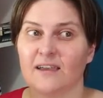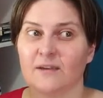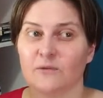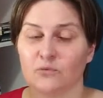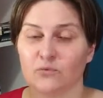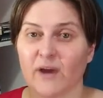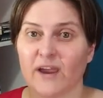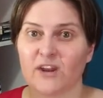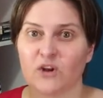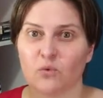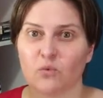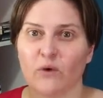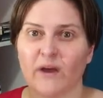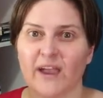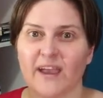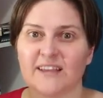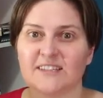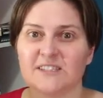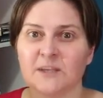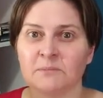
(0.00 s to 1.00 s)
right
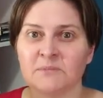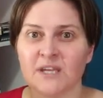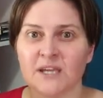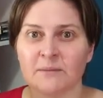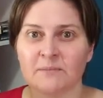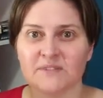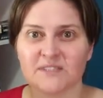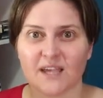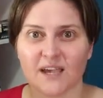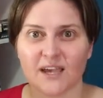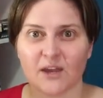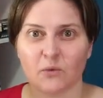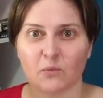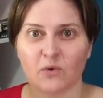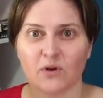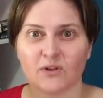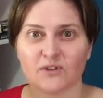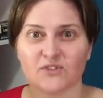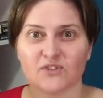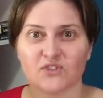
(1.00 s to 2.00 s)
away. Sometimes I
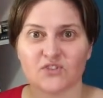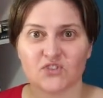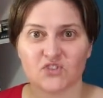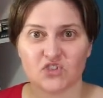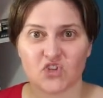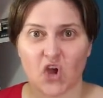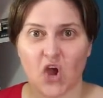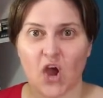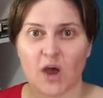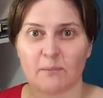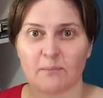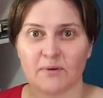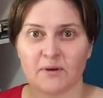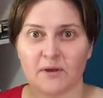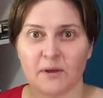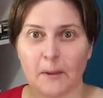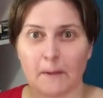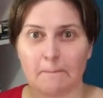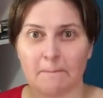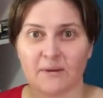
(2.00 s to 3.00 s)
will stop
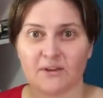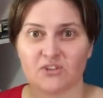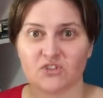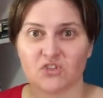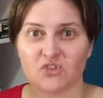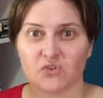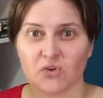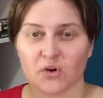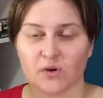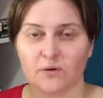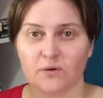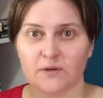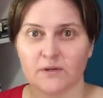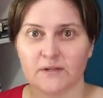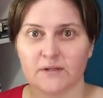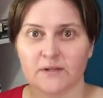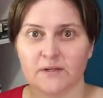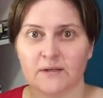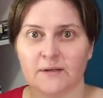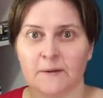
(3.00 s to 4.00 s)
my
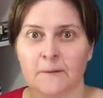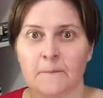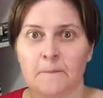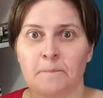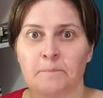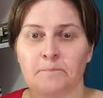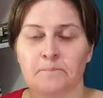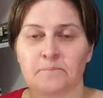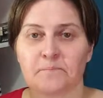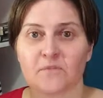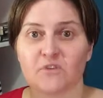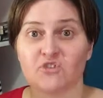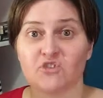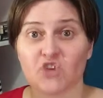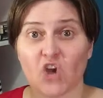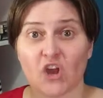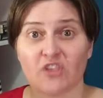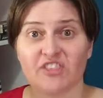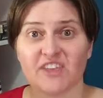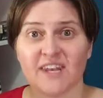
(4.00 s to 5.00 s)
stroke,
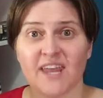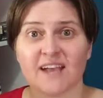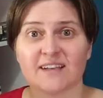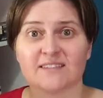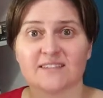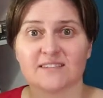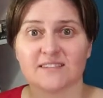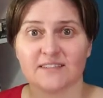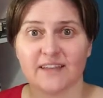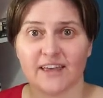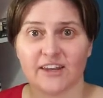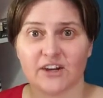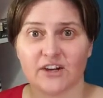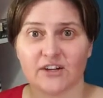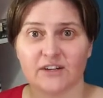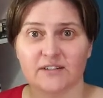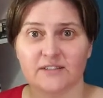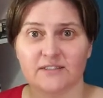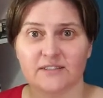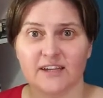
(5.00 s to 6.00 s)
start the next
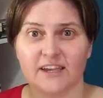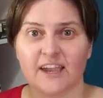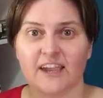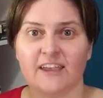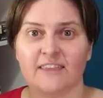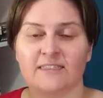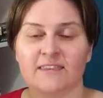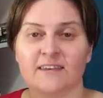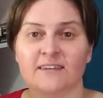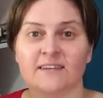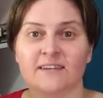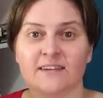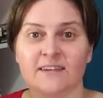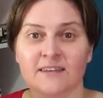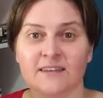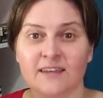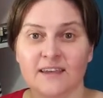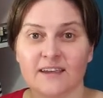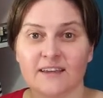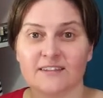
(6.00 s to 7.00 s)
letter, and then
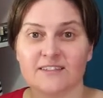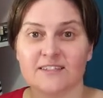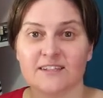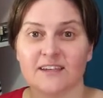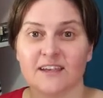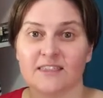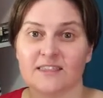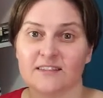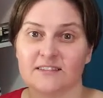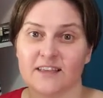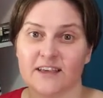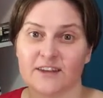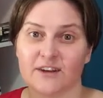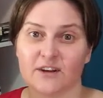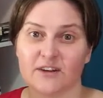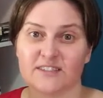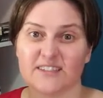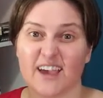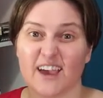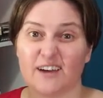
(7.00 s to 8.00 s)
connect the
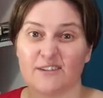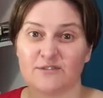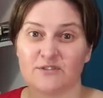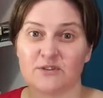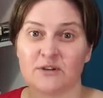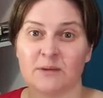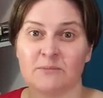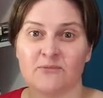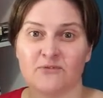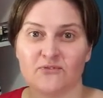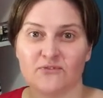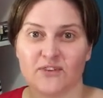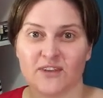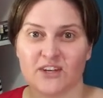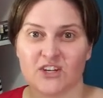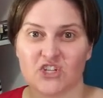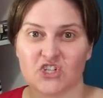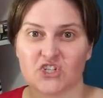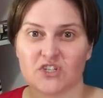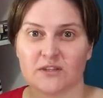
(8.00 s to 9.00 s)
letters after I'm
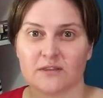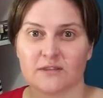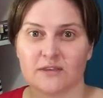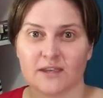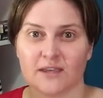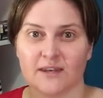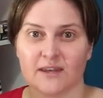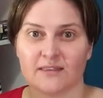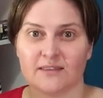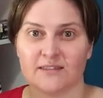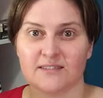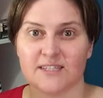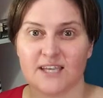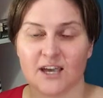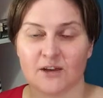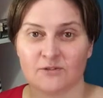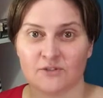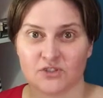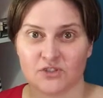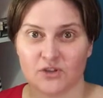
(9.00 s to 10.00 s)
finished thickening the
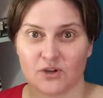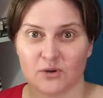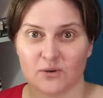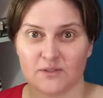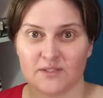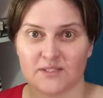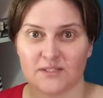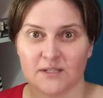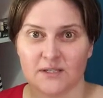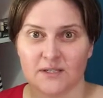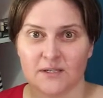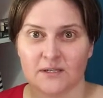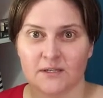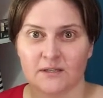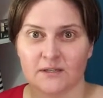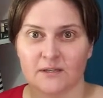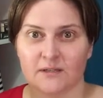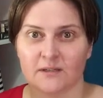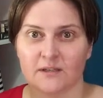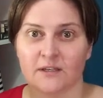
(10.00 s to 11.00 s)
downstrokes
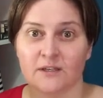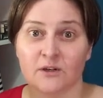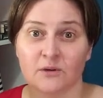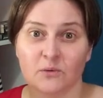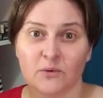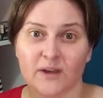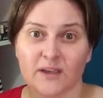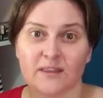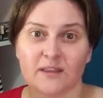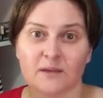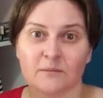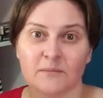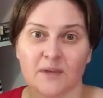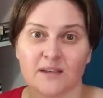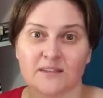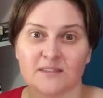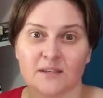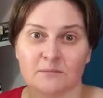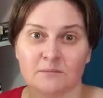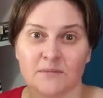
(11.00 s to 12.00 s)
in a way that
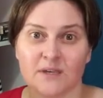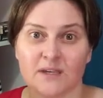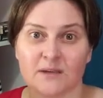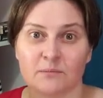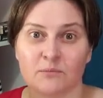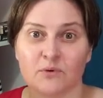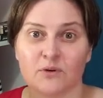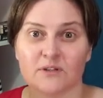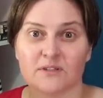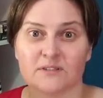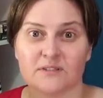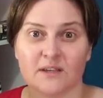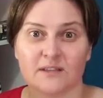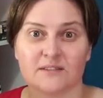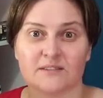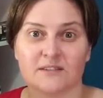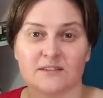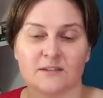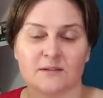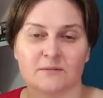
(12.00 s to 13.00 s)
makes it make more
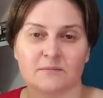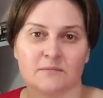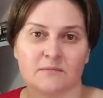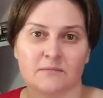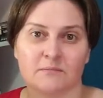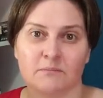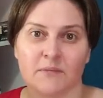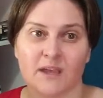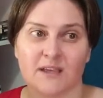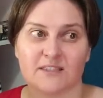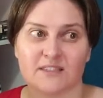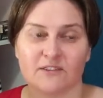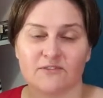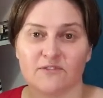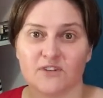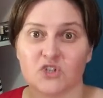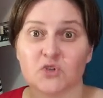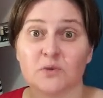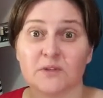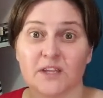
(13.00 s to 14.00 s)
sense and that makes it
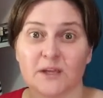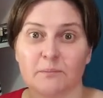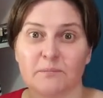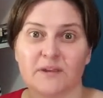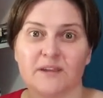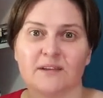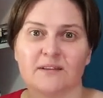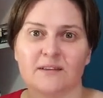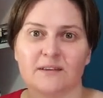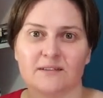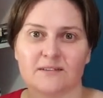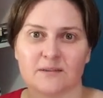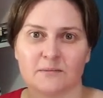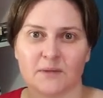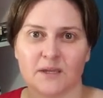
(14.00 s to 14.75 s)
visually appealing to